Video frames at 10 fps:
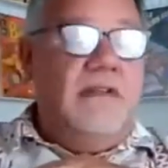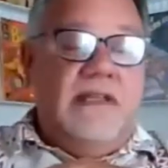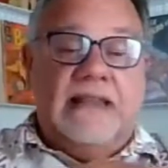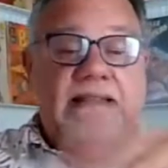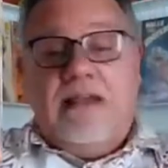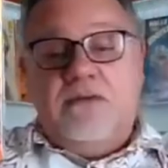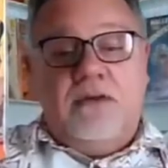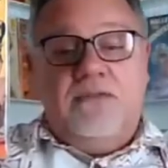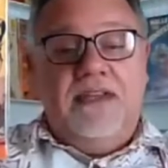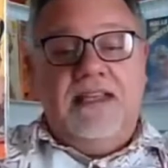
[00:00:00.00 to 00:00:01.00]
get that
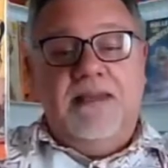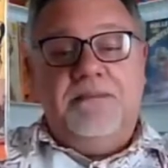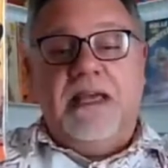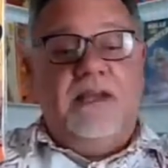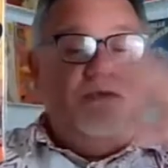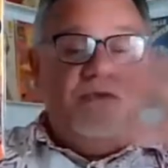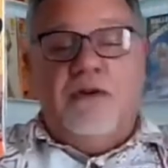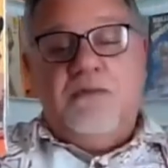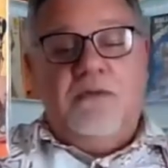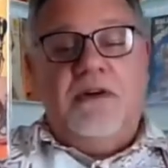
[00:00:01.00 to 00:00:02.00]
off of eBay. You
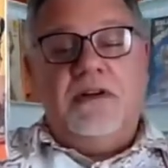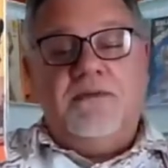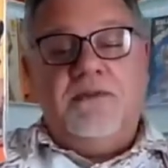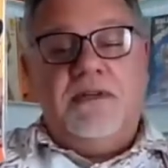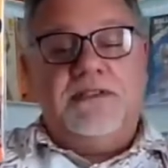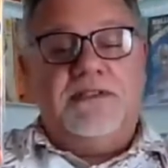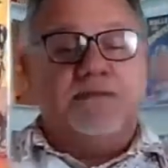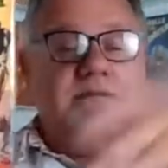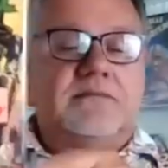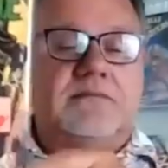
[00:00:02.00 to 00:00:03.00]
don't work for us.
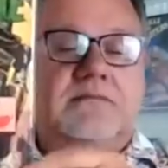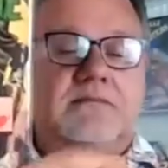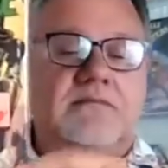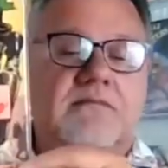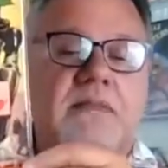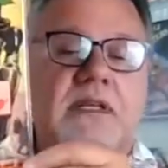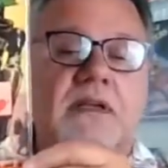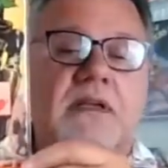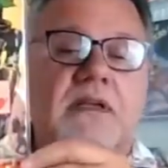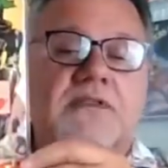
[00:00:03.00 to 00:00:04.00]

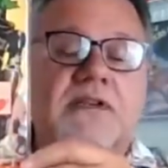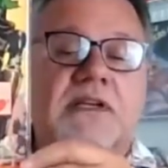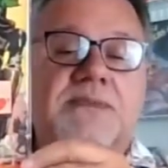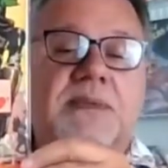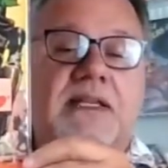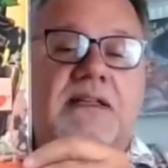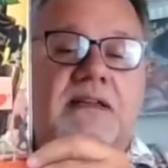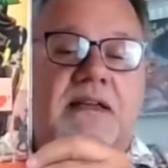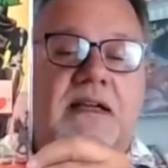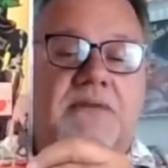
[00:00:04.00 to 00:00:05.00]
So I explained to
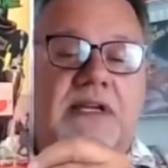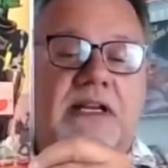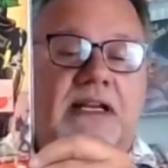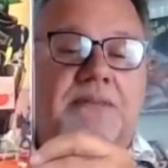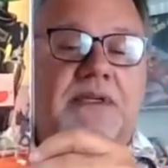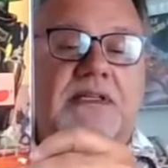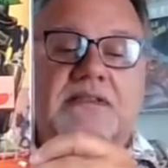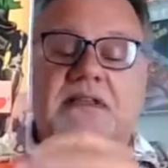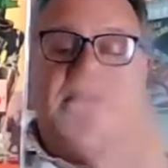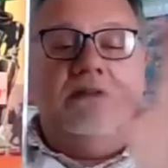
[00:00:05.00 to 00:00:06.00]
the guy what happened.
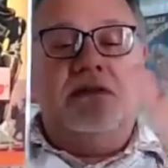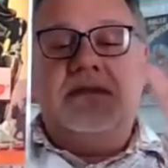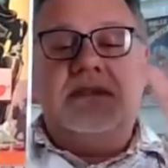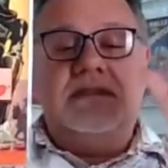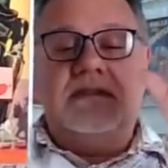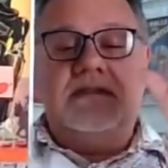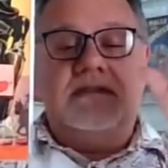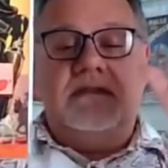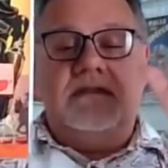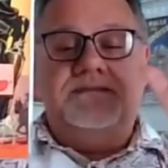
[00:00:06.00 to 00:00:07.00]
He's like, look, he says,
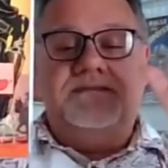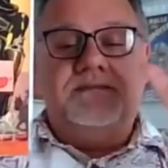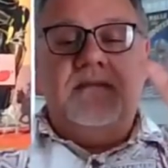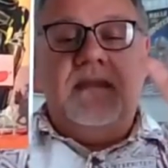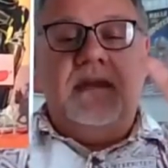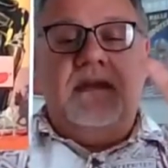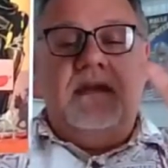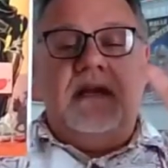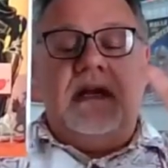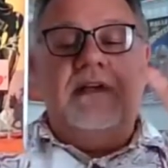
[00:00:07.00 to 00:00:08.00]

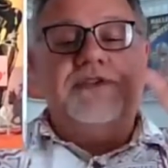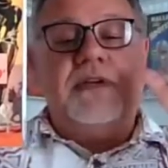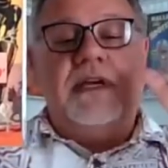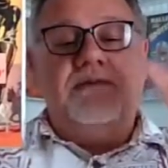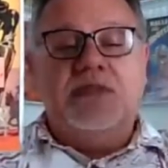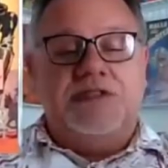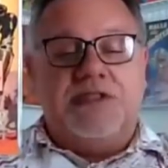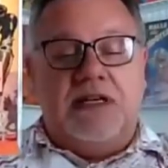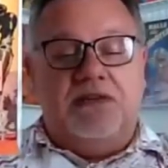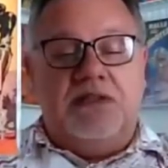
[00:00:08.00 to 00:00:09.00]
I'll try to reach
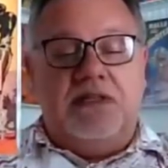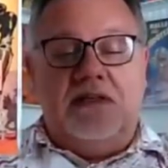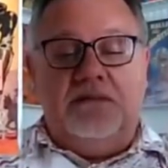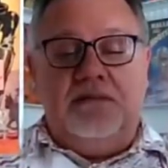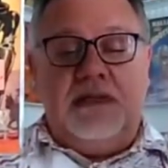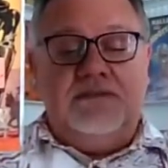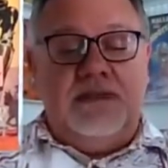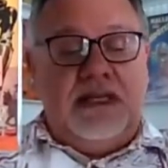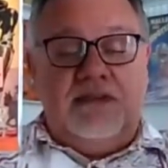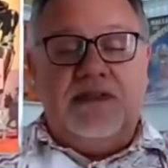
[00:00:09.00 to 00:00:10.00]
out to him.
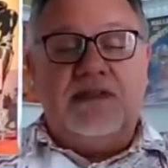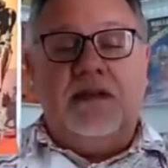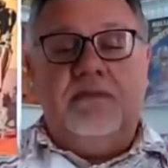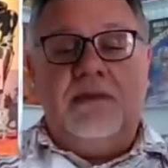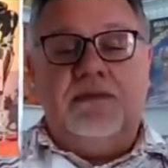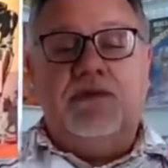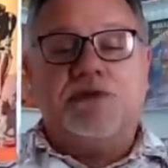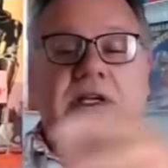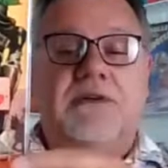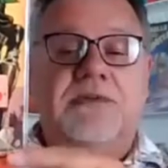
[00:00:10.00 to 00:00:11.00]
We have his number. We'll
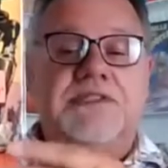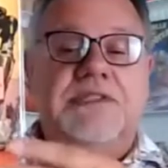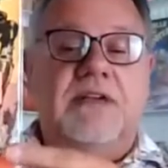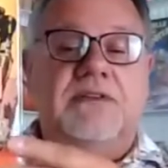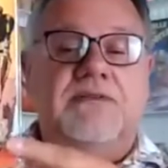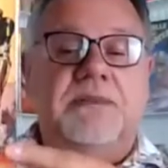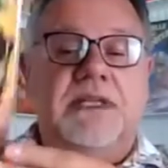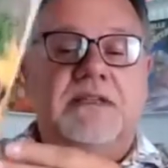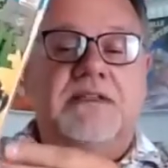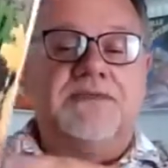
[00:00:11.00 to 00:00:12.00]
try to reach out to him,
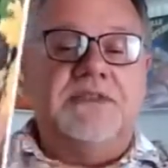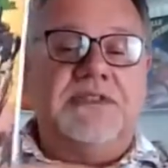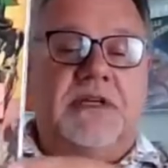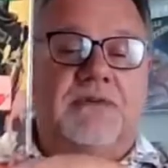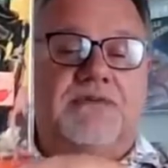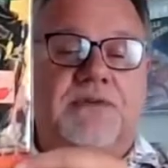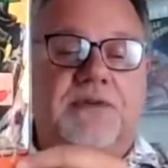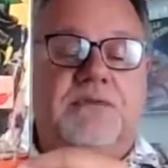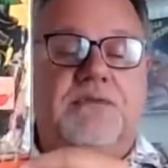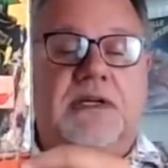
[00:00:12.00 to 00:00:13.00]
get this resolved for
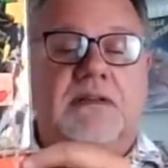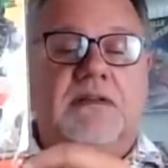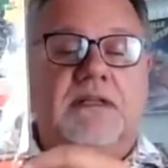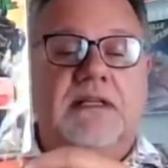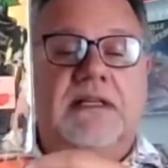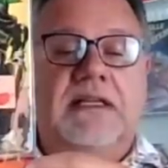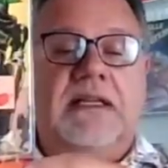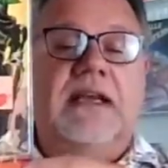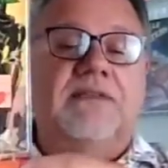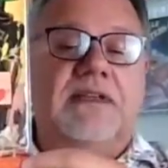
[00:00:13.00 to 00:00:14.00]
you. Well,
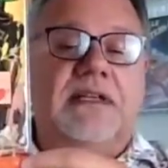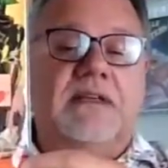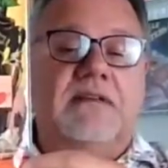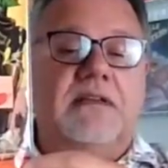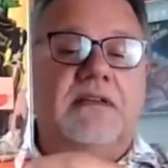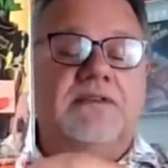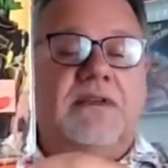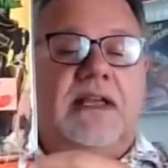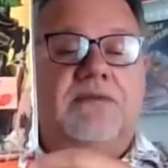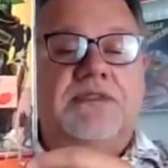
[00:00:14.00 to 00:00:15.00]
it never did. So
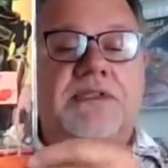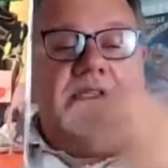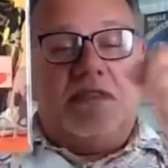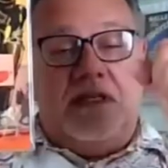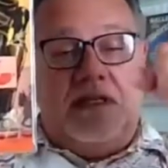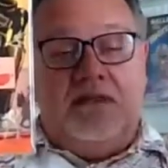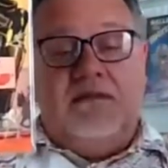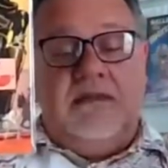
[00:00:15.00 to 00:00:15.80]
that was just like